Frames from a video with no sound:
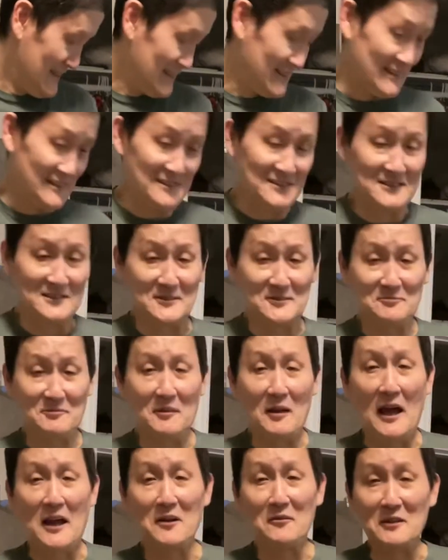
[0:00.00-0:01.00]
I don't know.
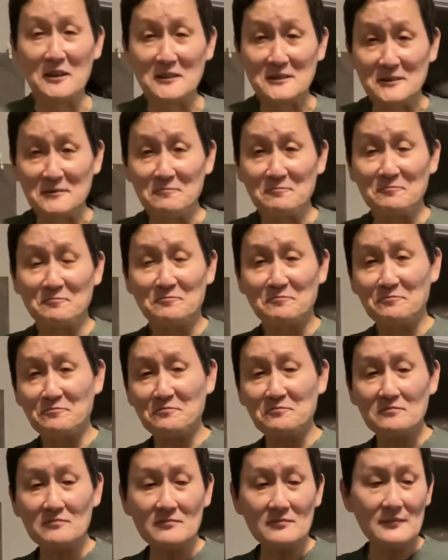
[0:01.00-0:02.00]
Anyways,
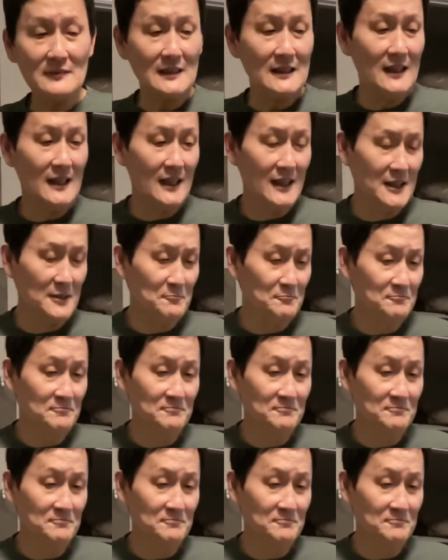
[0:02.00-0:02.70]
um,